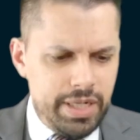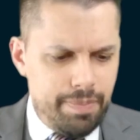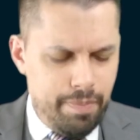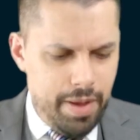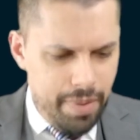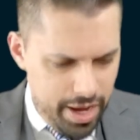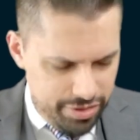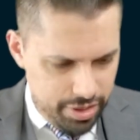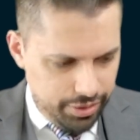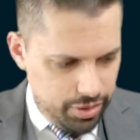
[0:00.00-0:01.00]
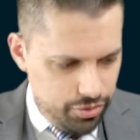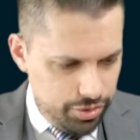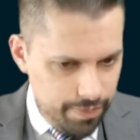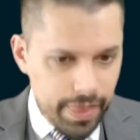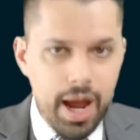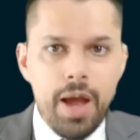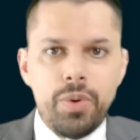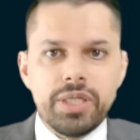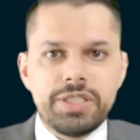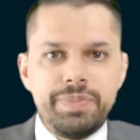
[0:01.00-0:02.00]
up my Python code. I
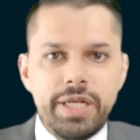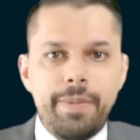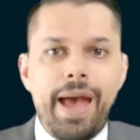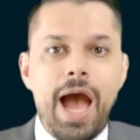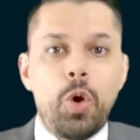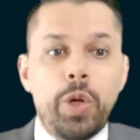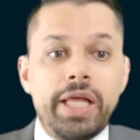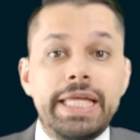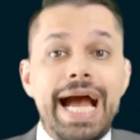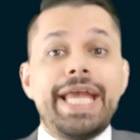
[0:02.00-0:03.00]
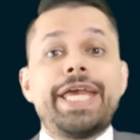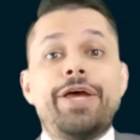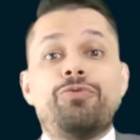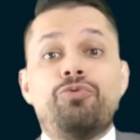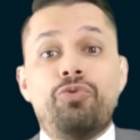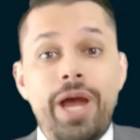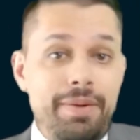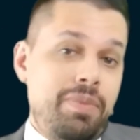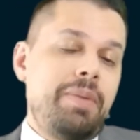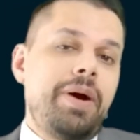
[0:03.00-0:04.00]
want to speed up how quickly I can
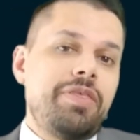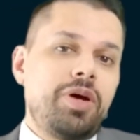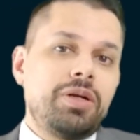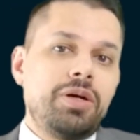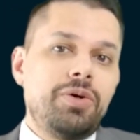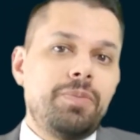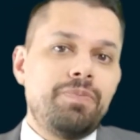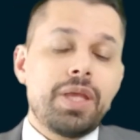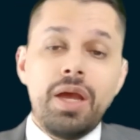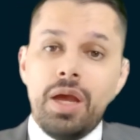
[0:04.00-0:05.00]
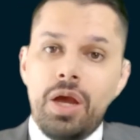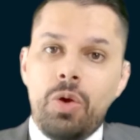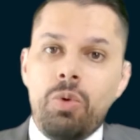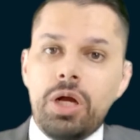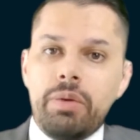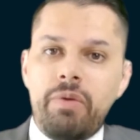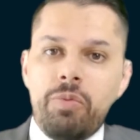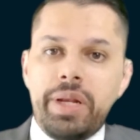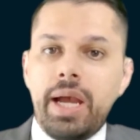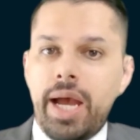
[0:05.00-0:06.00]
write my Python code. Welcome
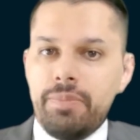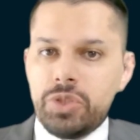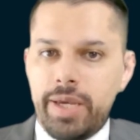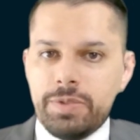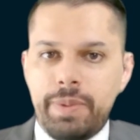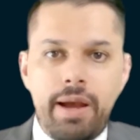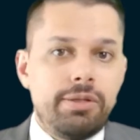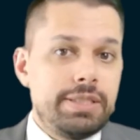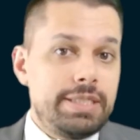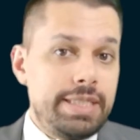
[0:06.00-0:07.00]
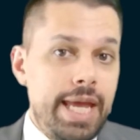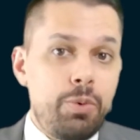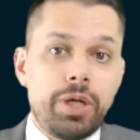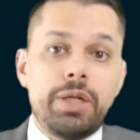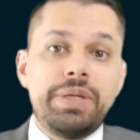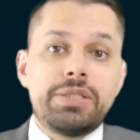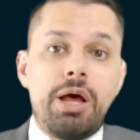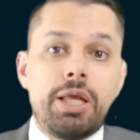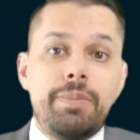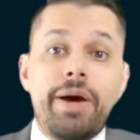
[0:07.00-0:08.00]
everybody, I'm James Powell, and today we're going to be
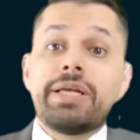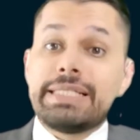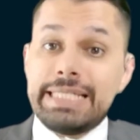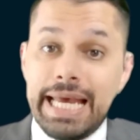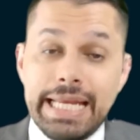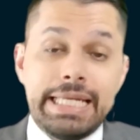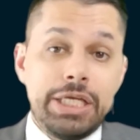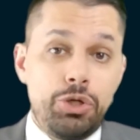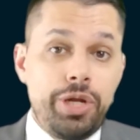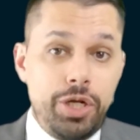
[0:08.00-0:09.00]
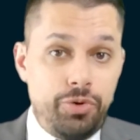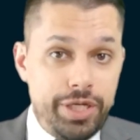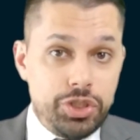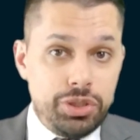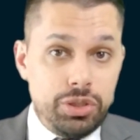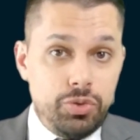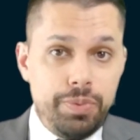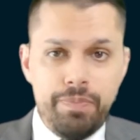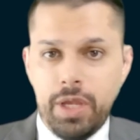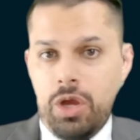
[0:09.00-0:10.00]
talking about tightening your iteration loop.
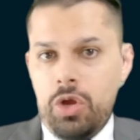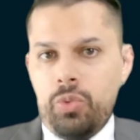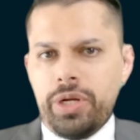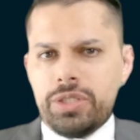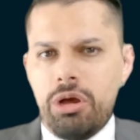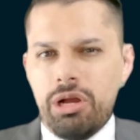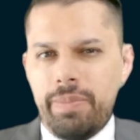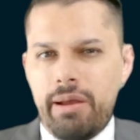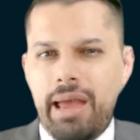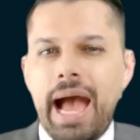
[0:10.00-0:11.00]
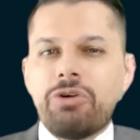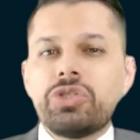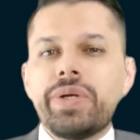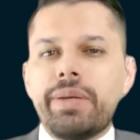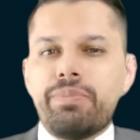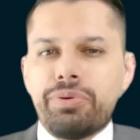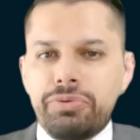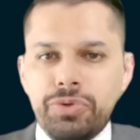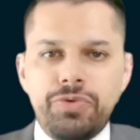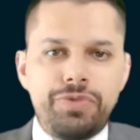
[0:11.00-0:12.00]
We're going to talk about how to
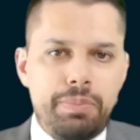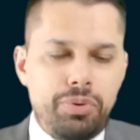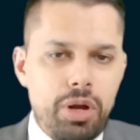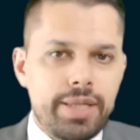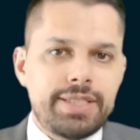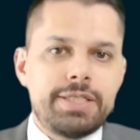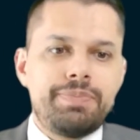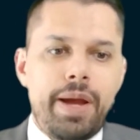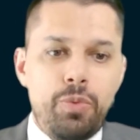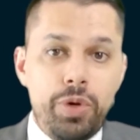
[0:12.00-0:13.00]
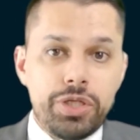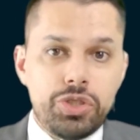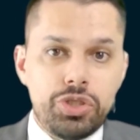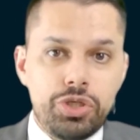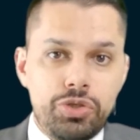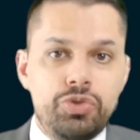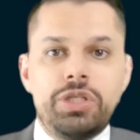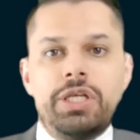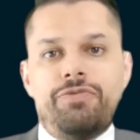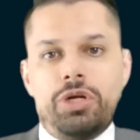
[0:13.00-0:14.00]
improve the process by which you
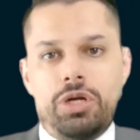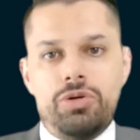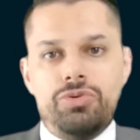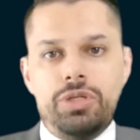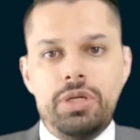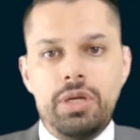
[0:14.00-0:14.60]
deliver code,